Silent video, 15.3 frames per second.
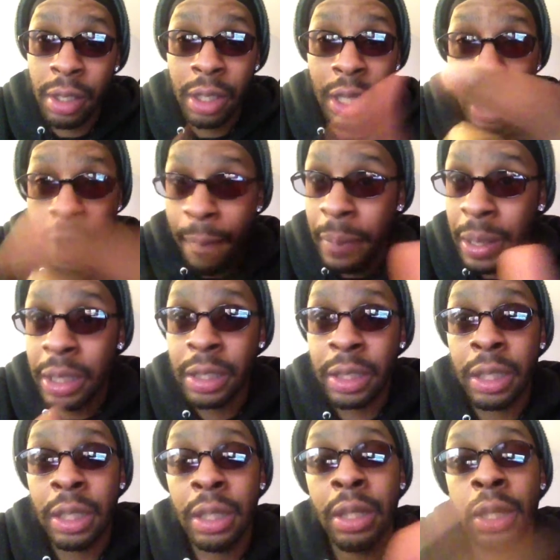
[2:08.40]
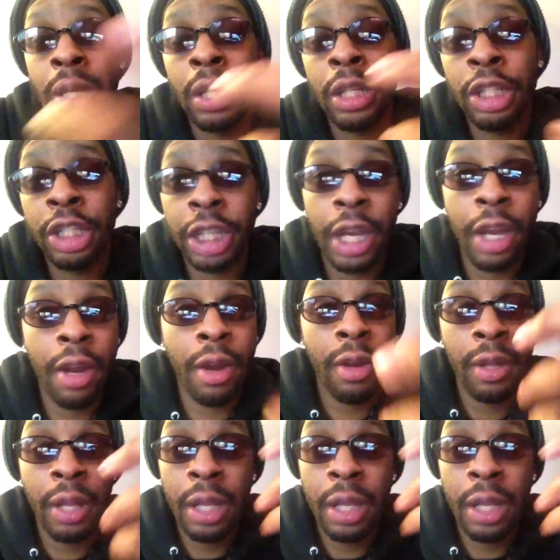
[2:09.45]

comments, share.